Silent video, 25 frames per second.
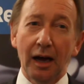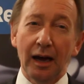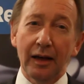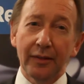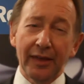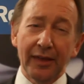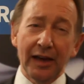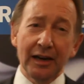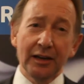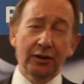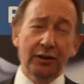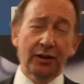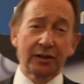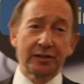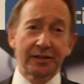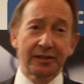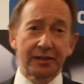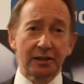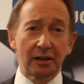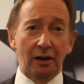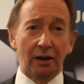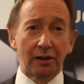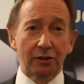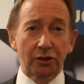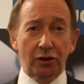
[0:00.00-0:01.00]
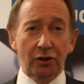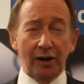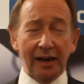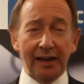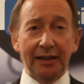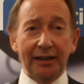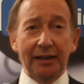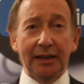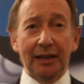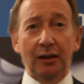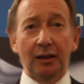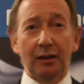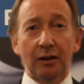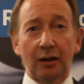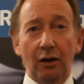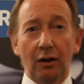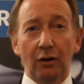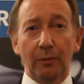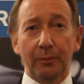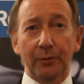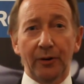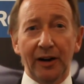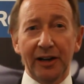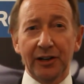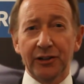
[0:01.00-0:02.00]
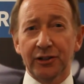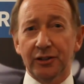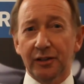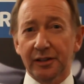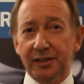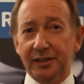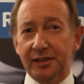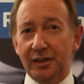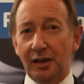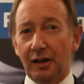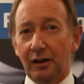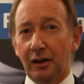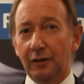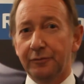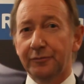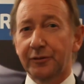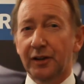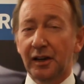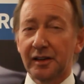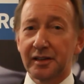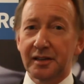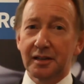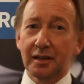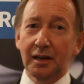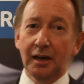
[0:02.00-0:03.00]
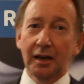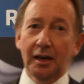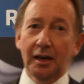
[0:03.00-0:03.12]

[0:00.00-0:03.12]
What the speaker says: Then you can start training operational staff, because